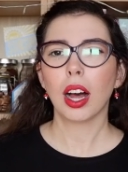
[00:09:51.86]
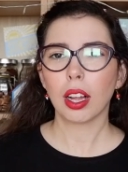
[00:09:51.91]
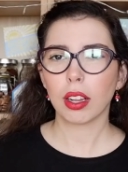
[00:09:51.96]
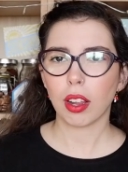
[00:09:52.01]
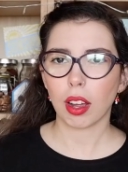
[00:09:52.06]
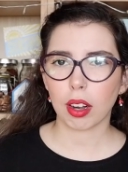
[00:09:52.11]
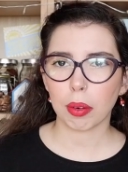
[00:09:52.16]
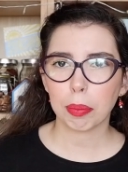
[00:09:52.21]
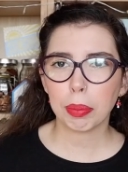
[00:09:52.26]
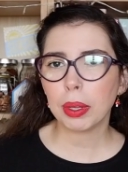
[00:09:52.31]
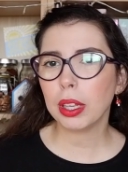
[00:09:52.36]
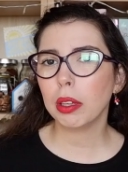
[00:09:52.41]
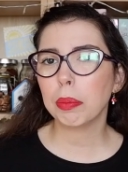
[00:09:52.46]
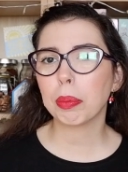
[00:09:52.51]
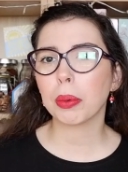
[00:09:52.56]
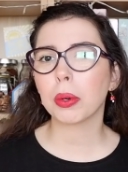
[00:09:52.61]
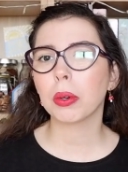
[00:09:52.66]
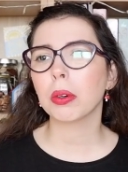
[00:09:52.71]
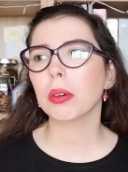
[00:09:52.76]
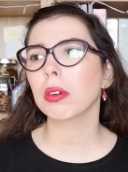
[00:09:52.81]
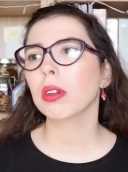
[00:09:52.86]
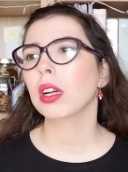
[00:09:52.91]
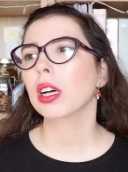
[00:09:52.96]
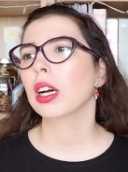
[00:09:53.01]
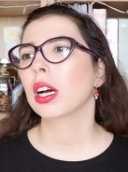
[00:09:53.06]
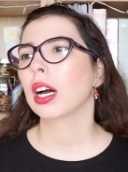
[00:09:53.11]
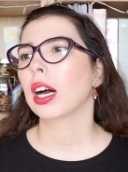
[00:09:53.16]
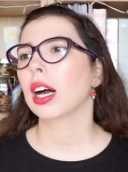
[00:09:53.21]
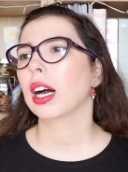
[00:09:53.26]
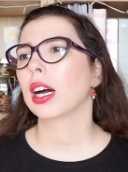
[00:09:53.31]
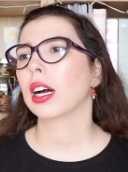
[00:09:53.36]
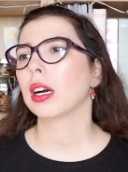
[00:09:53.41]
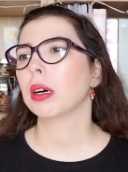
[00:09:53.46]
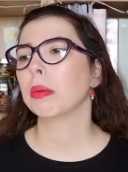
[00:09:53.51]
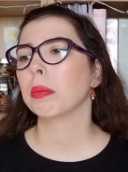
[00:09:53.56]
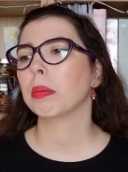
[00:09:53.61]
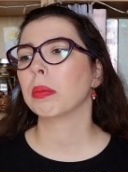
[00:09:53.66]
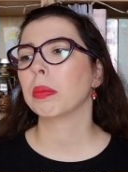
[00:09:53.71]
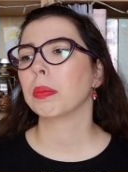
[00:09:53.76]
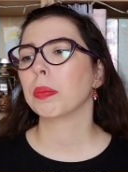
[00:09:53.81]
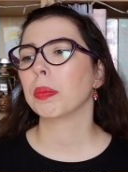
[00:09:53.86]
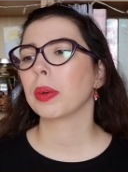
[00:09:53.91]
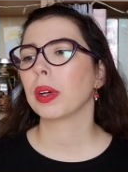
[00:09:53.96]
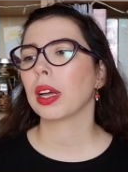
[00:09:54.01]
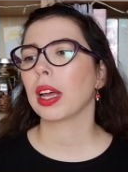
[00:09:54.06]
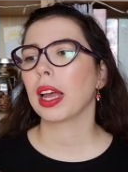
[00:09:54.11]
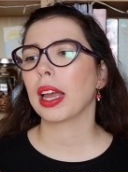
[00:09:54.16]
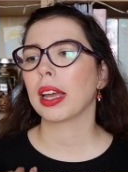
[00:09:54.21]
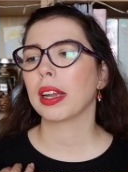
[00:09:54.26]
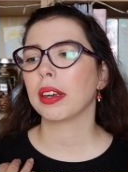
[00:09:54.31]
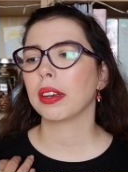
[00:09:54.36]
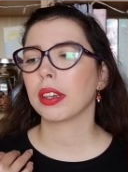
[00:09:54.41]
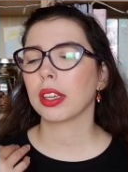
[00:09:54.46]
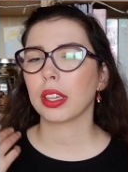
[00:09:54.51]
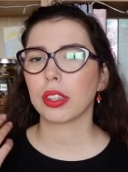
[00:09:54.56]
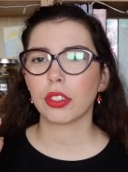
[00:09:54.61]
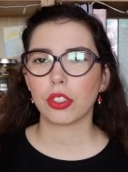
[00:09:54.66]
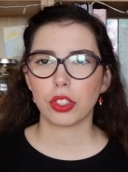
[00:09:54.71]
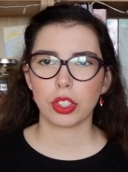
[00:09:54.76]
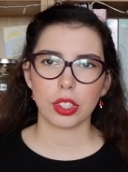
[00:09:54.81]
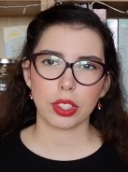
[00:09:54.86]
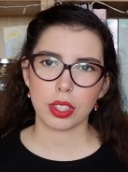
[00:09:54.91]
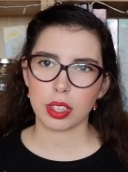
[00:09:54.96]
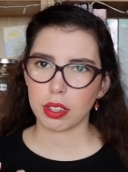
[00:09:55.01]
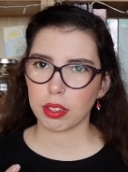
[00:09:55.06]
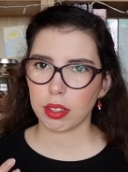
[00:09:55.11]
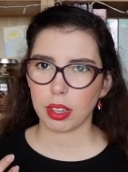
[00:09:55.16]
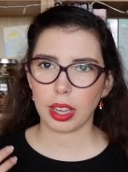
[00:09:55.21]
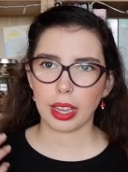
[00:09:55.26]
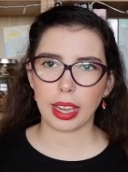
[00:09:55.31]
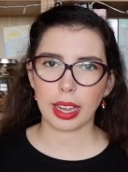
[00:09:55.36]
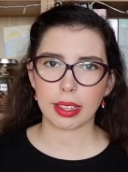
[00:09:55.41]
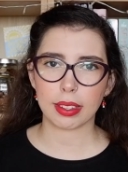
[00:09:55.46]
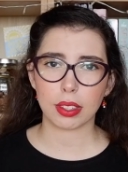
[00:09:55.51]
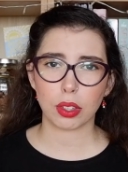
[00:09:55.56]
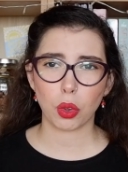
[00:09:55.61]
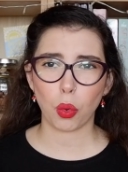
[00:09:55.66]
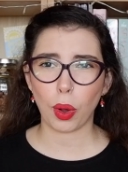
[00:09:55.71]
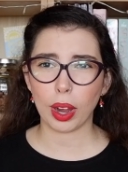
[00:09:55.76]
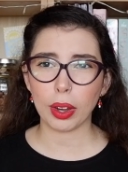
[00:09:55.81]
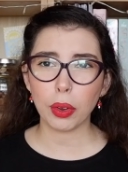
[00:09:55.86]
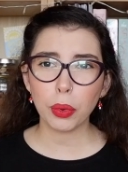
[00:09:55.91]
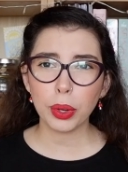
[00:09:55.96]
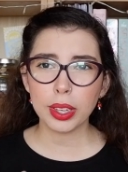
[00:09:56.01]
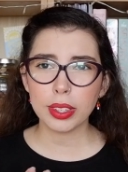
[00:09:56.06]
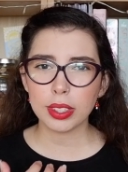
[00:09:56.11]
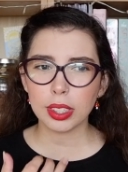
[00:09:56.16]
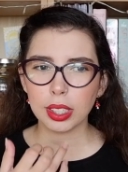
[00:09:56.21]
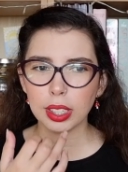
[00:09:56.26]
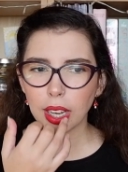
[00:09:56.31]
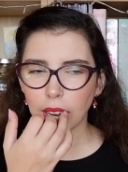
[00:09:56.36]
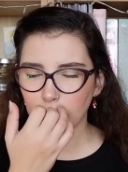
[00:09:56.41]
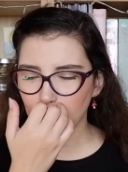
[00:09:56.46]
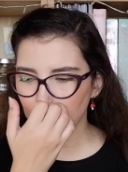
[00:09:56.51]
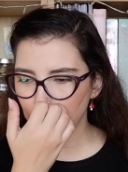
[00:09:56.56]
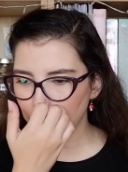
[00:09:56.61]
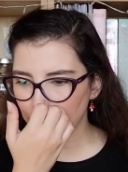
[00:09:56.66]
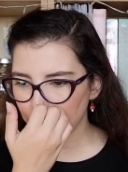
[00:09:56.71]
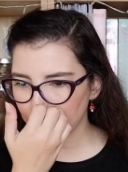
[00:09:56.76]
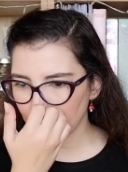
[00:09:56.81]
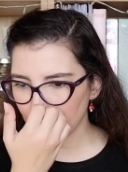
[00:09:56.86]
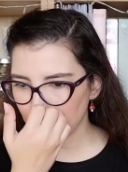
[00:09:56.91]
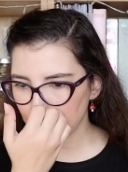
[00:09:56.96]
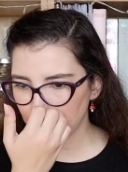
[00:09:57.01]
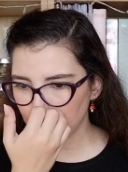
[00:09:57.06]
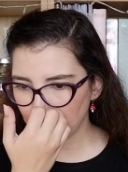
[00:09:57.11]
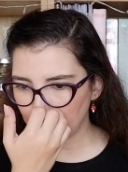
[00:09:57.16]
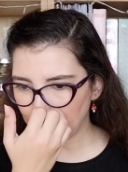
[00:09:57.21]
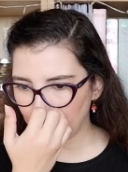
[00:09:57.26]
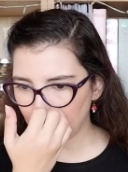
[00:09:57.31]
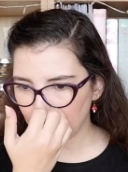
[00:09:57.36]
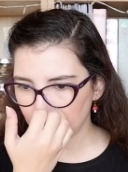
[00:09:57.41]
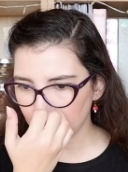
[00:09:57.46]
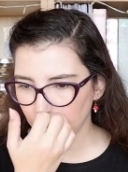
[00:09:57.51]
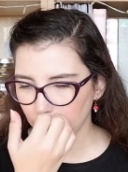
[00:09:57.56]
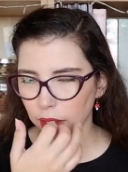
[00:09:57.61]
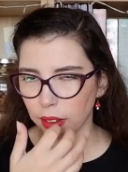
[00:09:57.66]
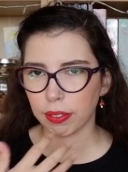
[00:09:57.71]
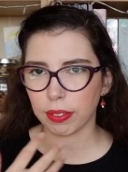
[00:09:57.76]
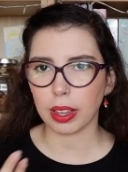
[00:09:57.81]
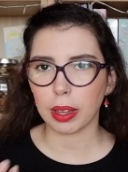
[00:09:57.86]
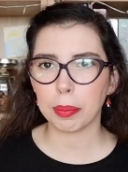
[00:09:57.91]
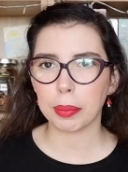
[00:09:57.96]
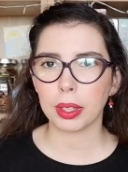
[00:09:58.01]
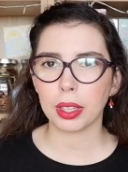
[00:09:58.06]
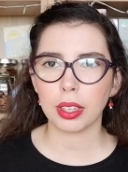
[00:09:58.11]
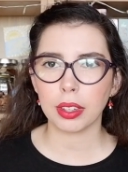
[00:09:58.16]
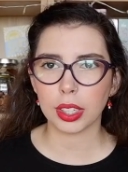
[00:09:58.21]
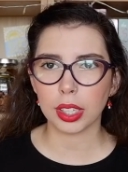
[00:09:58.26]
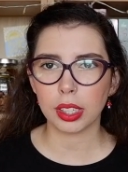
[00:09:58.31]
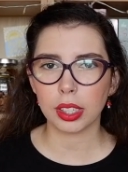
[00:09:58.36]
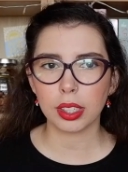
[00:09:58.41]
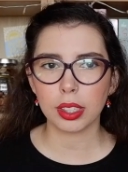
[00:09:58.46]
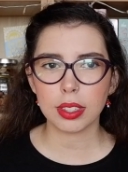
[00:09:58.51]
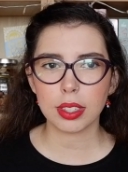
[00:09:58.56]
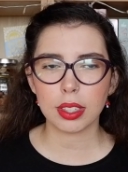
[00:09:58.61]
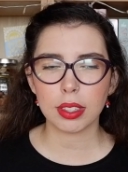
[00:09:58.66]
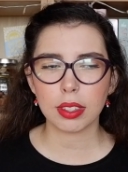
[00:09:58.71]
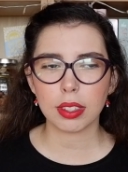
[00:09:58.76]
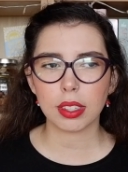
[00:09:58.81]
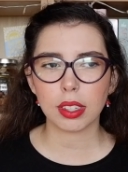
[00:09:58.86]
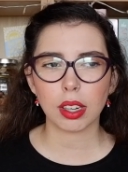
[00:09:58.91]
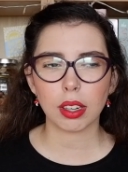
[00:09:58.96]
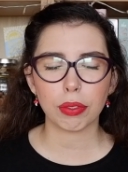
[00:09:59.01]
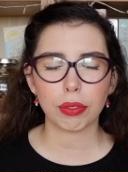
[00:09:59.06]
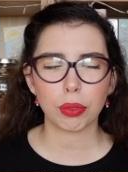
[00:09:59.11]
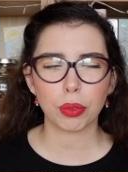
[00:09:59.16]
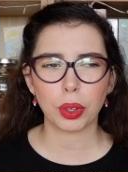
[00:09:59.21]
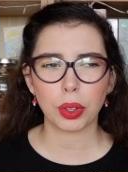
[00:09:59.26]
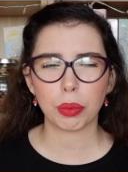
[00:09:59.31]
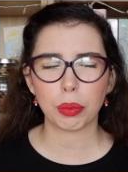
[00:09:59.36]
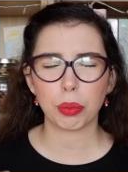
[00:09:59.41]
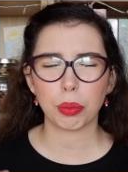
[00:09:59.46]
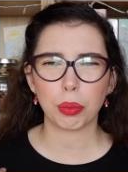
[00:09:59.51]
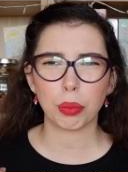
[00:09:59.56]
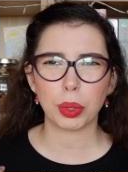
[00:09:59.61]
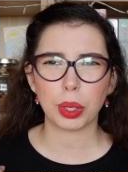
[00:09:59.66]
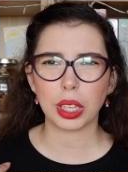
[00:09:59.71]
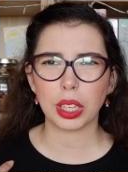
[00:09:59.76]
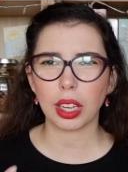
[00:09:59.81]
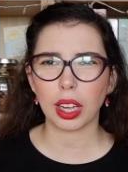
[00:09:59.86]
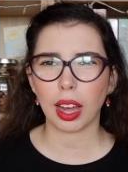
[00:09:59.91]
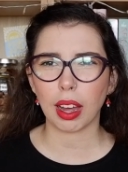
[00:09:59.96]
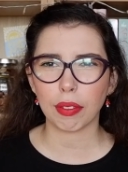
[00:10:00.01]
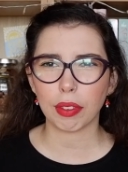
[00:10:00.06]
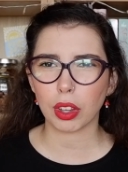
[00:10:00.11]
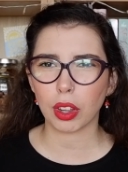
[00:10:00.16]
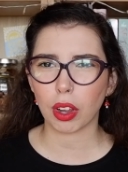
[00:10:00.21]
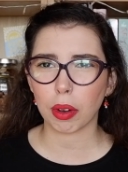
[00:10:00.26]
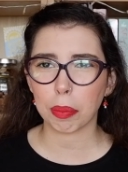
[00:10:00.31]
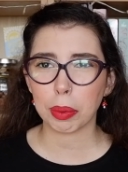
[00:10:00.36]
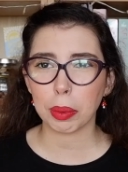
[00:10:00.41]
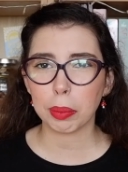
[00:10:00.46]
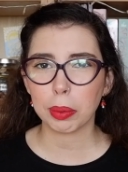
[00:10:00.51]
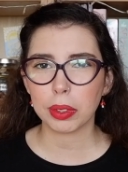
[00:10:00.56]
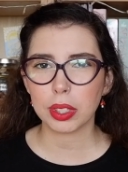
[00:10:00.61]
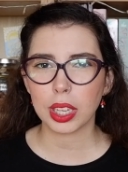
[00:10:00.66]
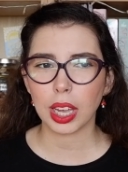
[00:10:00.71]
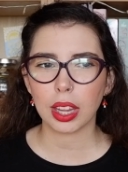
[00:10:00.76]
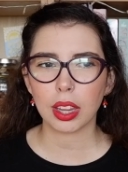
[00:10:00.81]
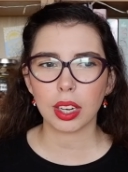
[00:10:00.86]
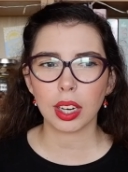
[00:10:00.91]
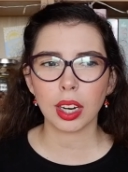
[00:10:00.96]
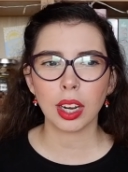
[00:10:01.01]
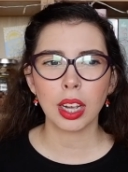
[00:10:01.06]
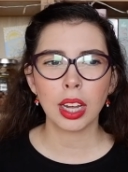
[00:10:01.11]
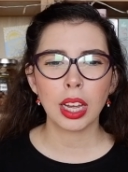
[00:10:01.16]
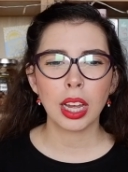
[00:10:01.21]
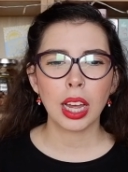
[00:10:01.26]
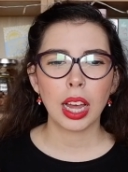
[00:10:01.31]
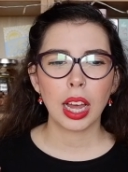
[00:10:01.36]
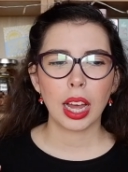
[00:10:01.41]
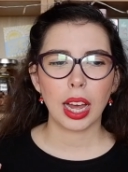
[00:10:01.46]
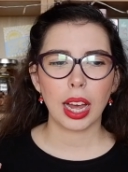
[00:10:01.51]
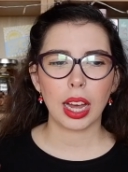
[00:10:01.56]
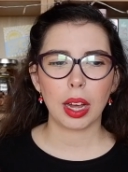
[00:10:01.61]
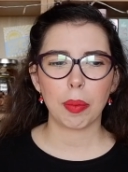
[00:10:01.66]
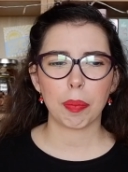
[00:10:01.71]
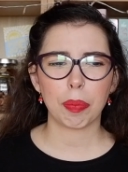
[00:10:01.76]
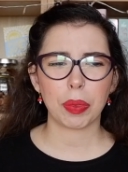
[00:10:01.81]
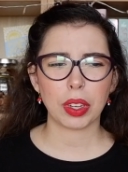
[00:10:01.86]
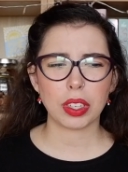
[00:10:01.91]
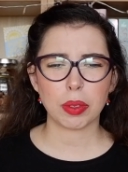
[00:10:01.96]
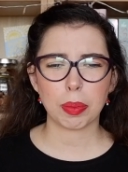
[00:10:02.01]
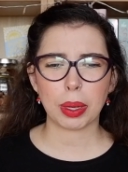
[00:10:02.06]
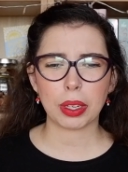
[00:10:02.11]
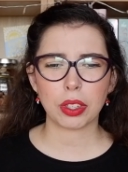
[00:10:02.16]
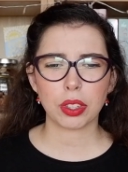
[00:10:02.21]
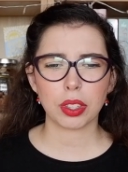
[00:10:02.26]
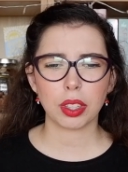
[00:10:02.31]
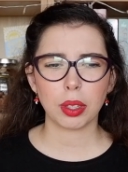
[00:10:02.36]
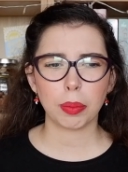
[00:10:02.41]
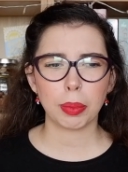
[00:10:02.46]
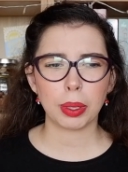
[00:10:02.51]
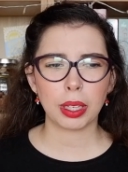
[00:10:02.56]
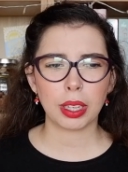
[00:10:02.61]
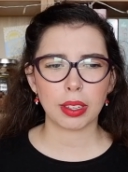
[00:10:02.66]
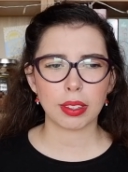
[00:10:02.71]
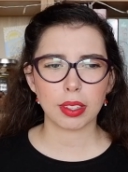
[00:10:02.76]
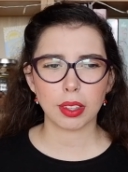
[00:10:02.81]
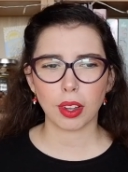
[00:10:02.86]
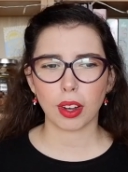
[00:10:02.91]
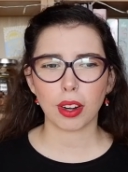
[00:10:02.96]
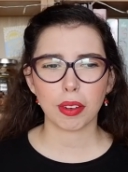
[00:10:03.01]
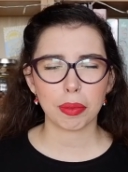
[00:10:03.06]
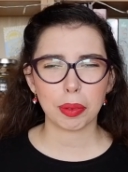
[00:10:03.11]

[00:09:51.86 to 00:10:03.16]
a lot of people, and it's just, it gets quite noisy. I wear them at like family dinners and stuff when we have a lot of people together, especially because a lot